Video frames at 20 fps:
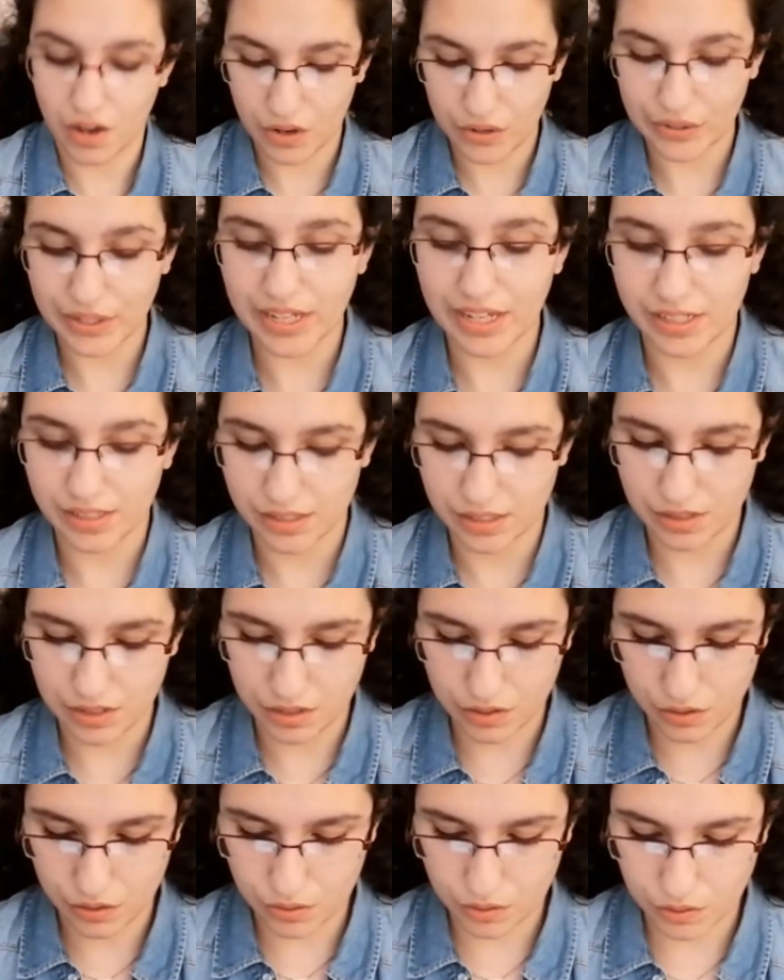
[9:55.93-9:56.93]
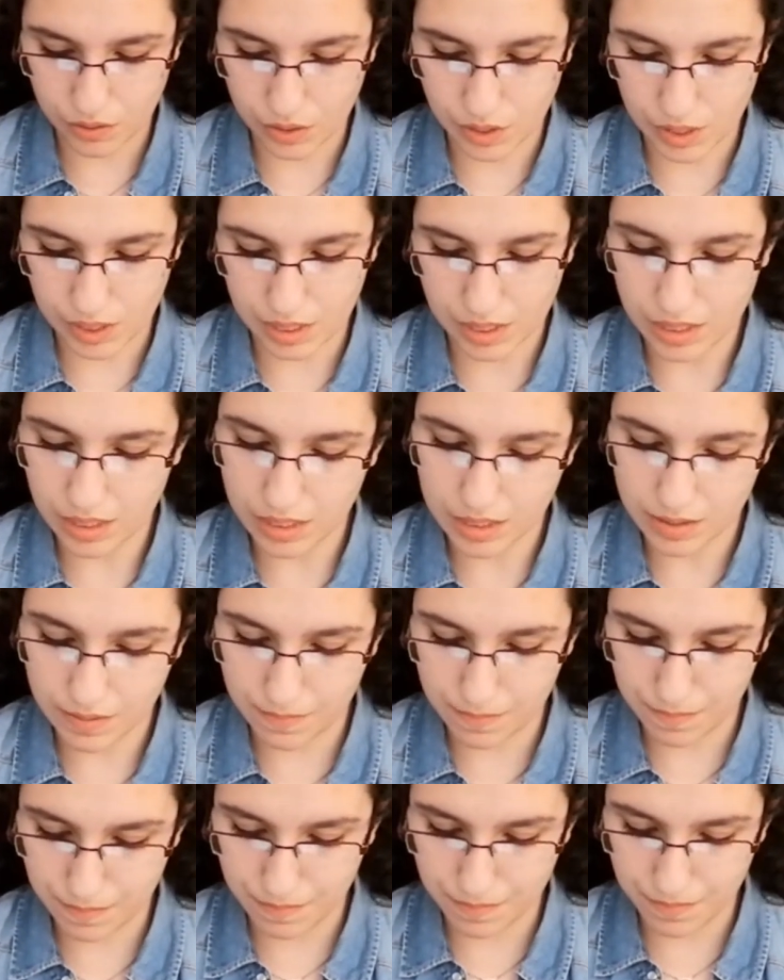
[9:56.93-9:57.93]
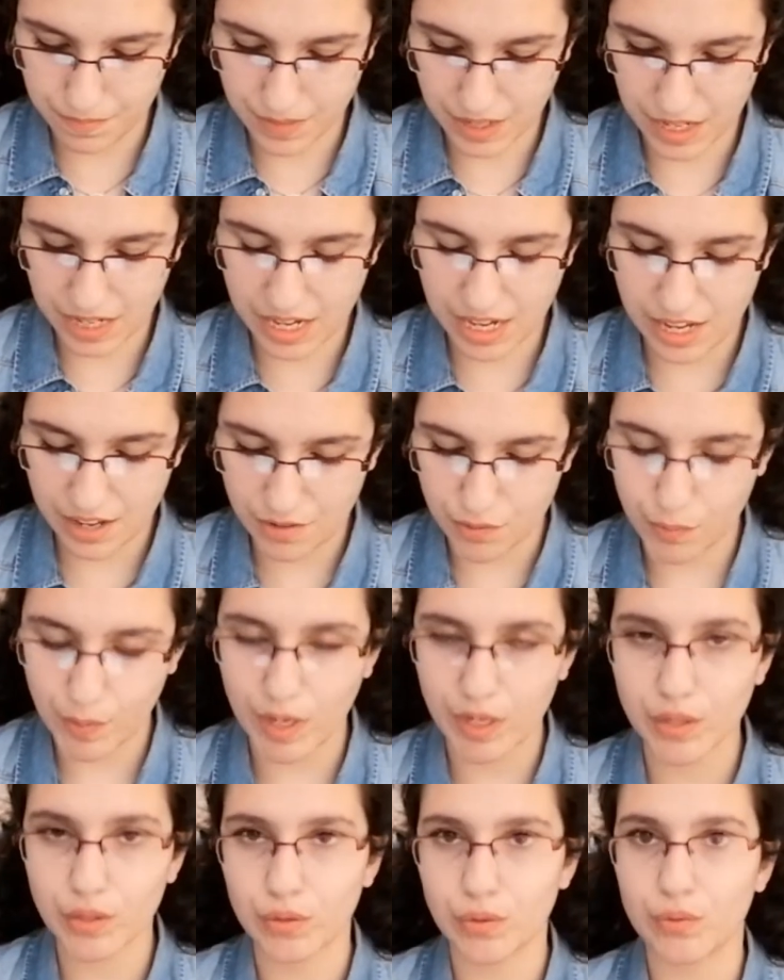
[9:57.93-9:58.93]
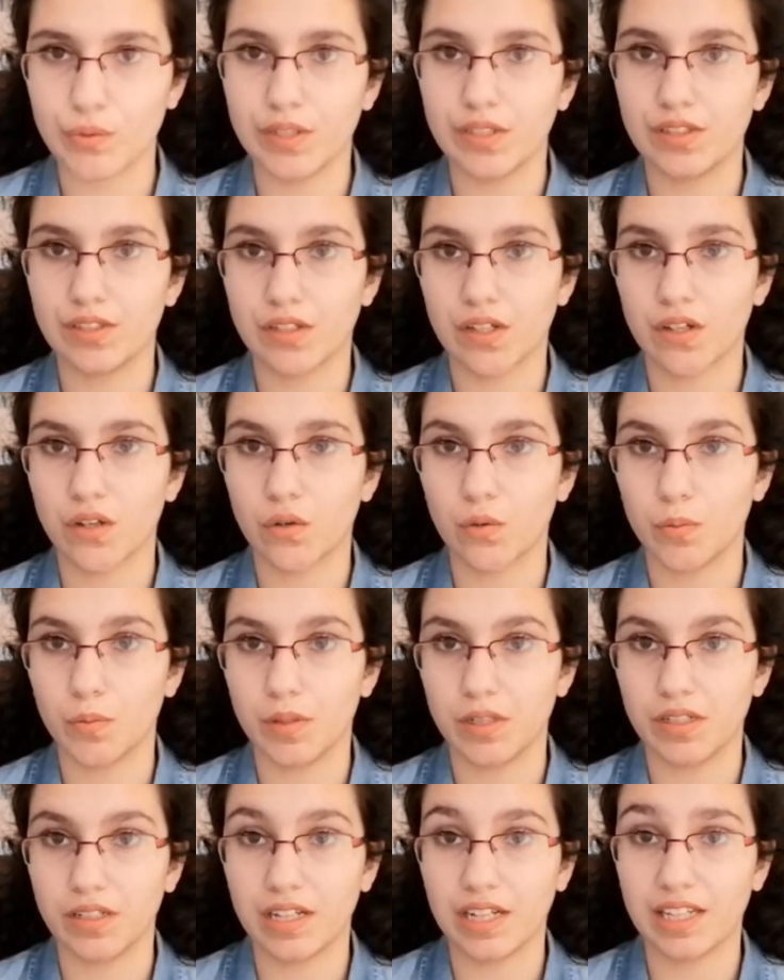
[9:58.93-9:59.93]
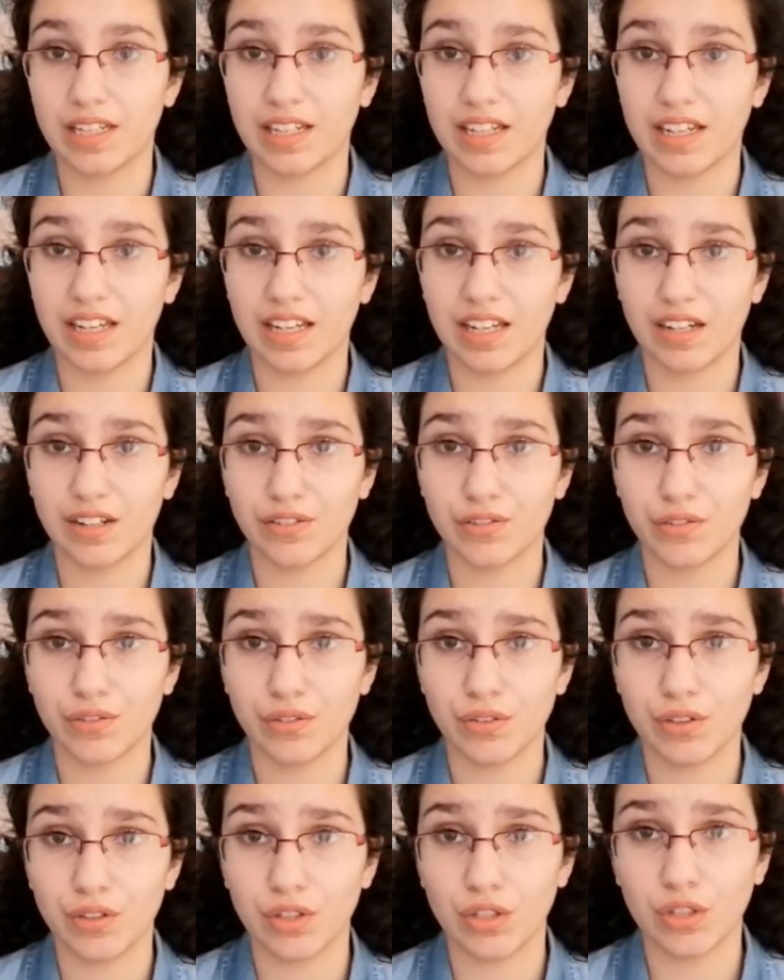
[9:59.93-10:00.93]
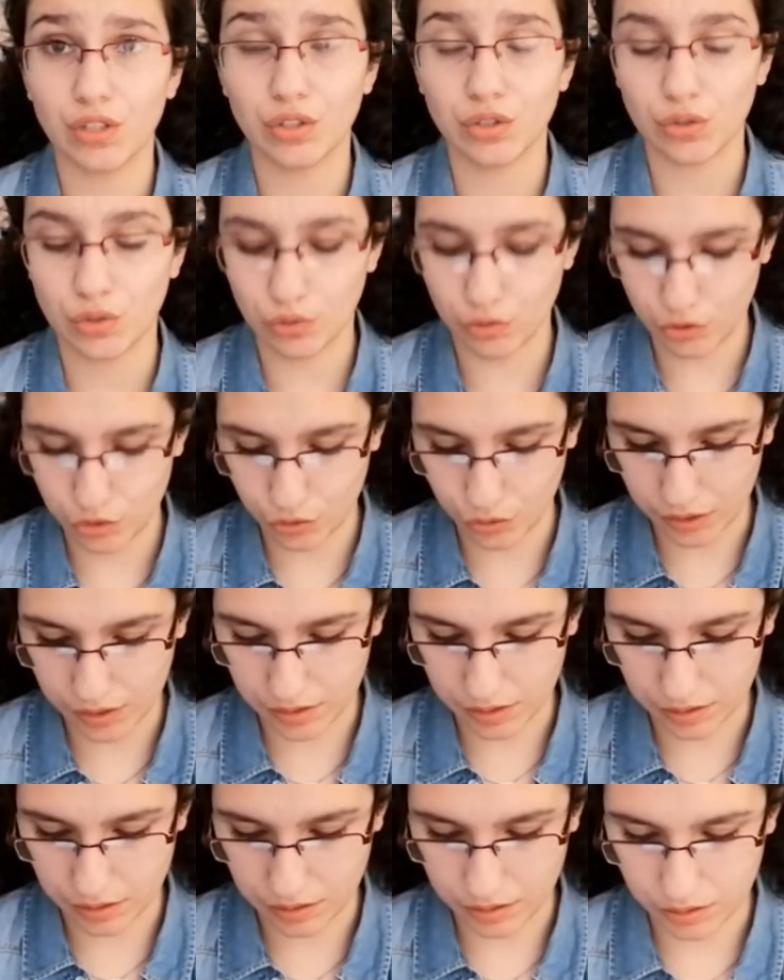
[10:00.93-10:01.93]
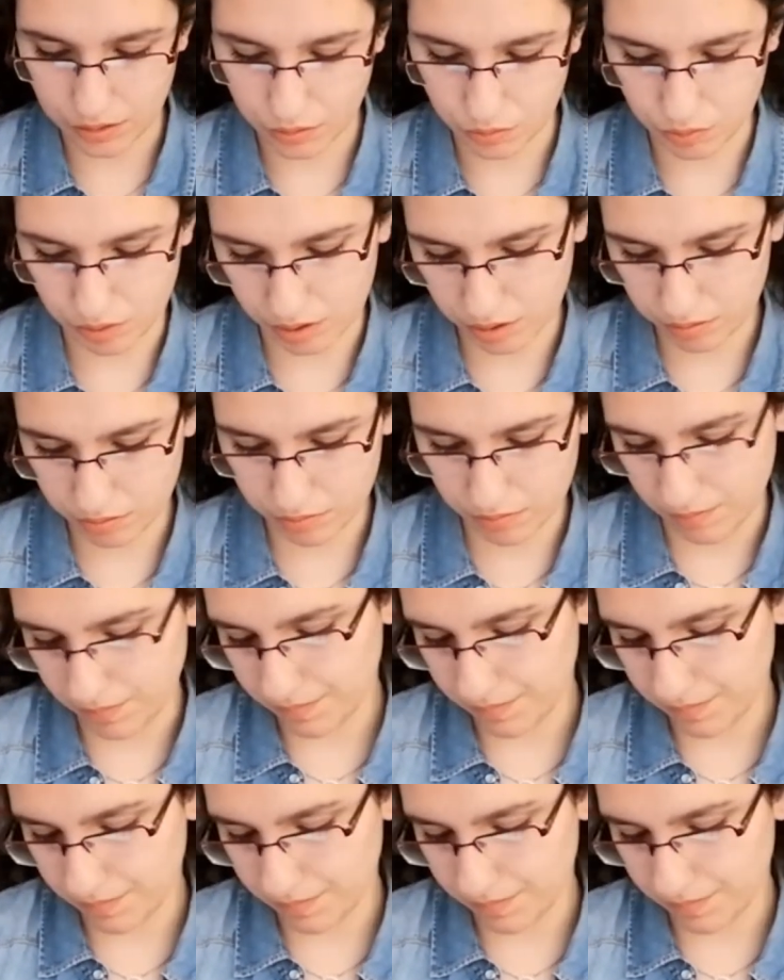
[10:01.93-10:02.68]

Okay, so I have my Goodreads open and I have two choices. Well,